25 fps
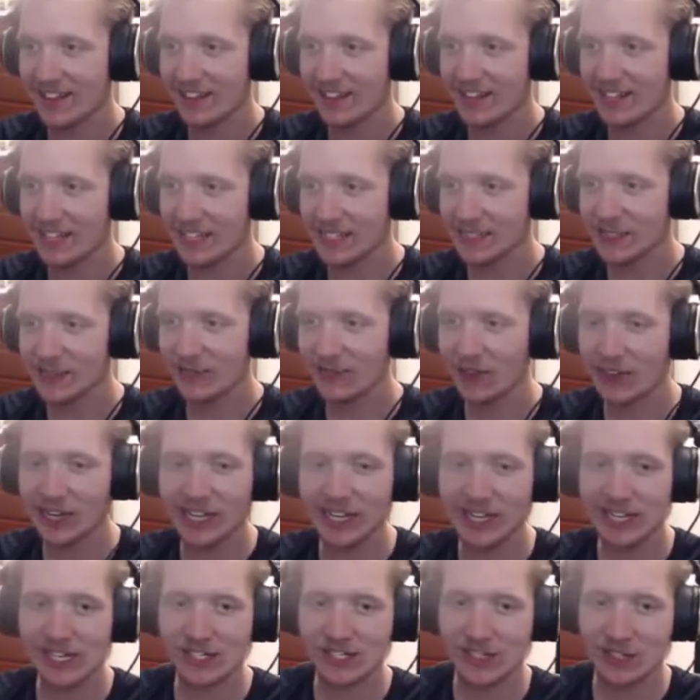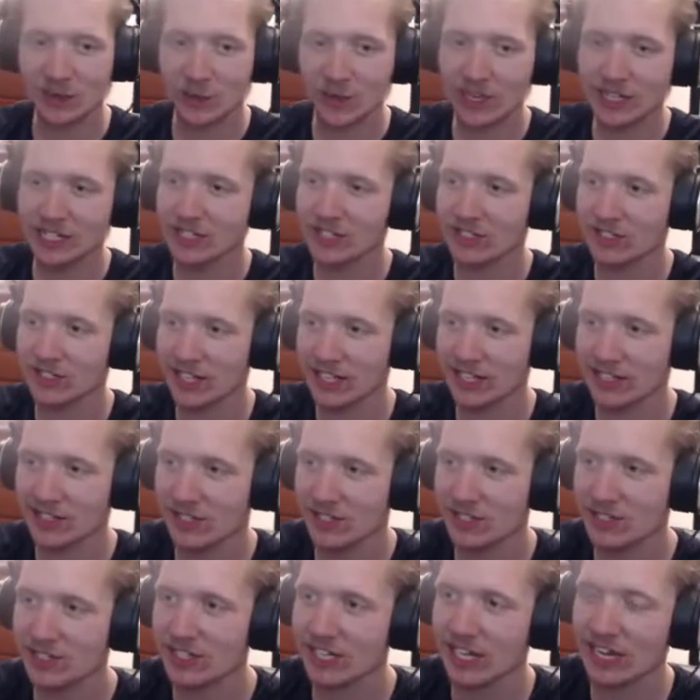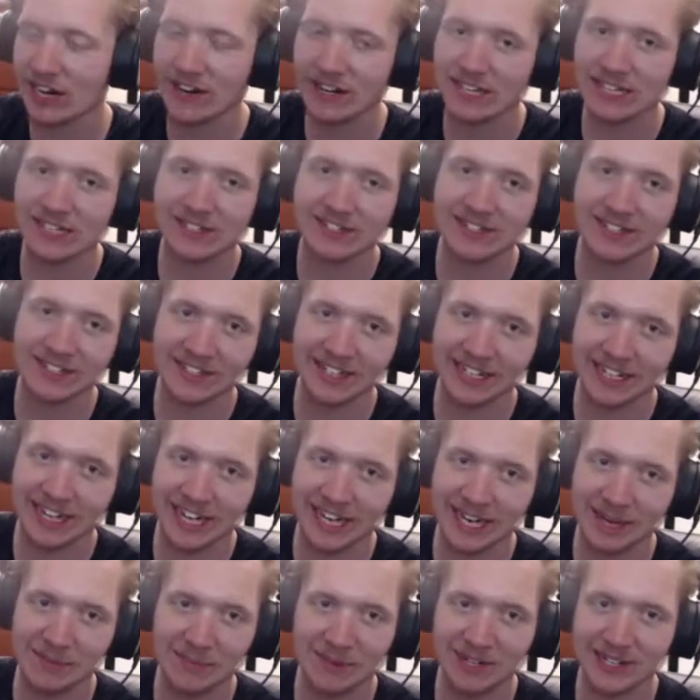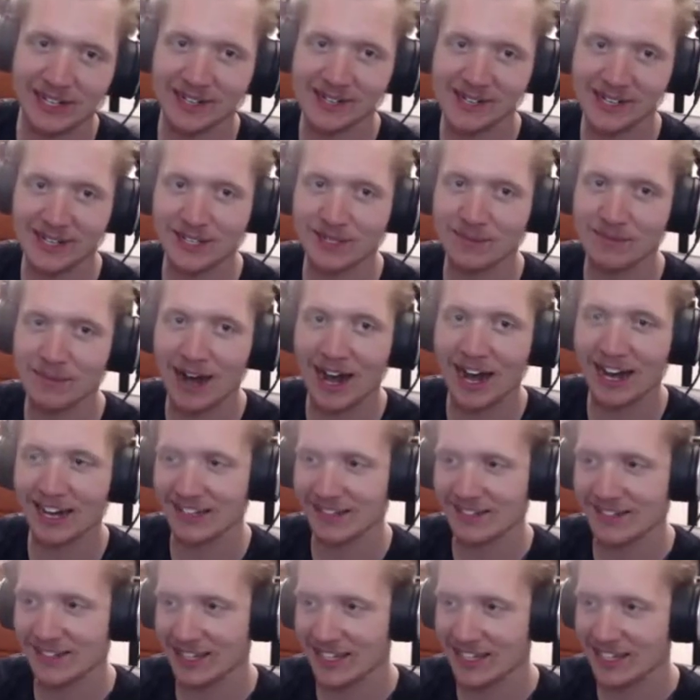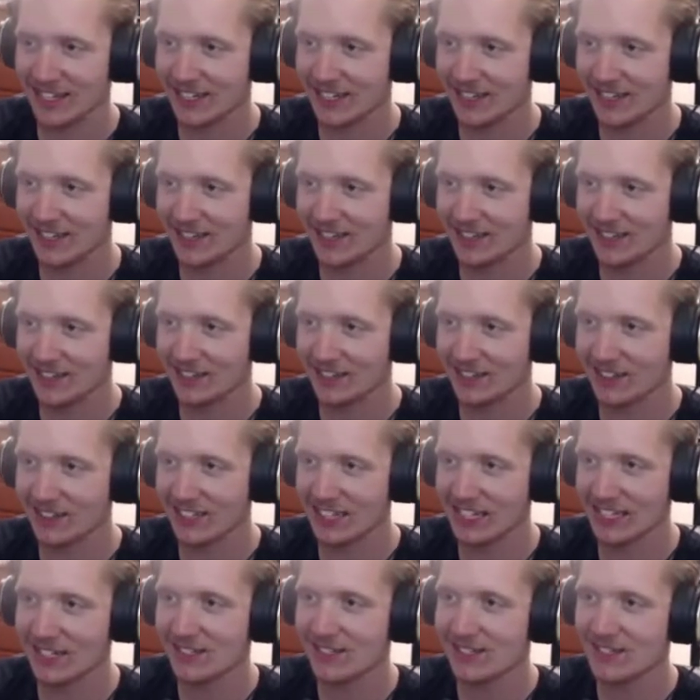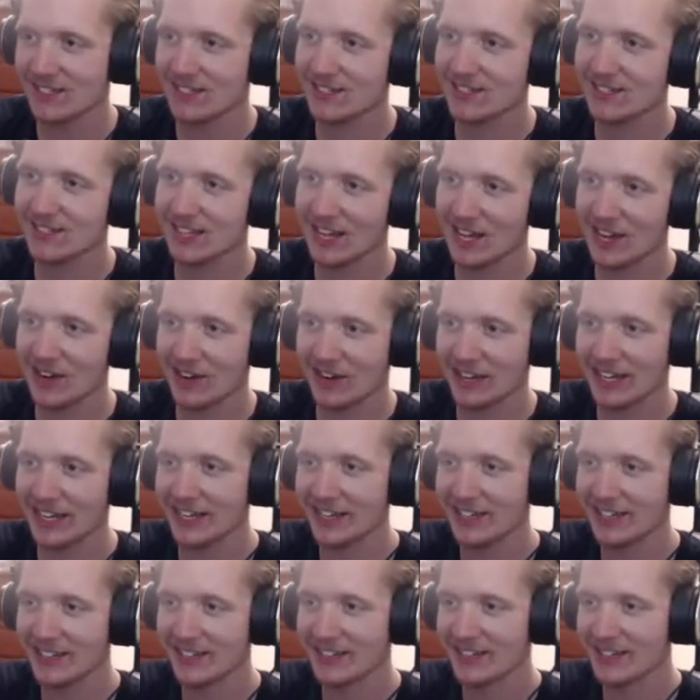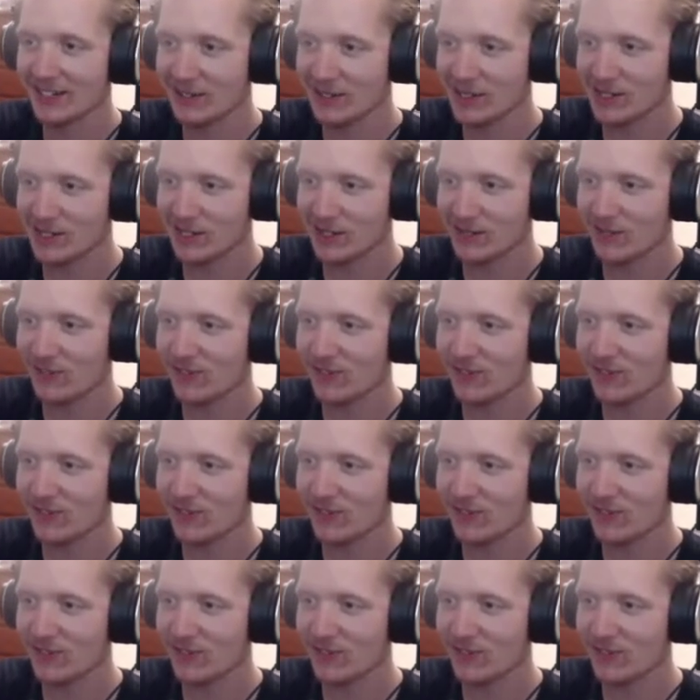It's funny because the witch is like the scariest in the game, but in this mod, it's like the least scary, which is funny.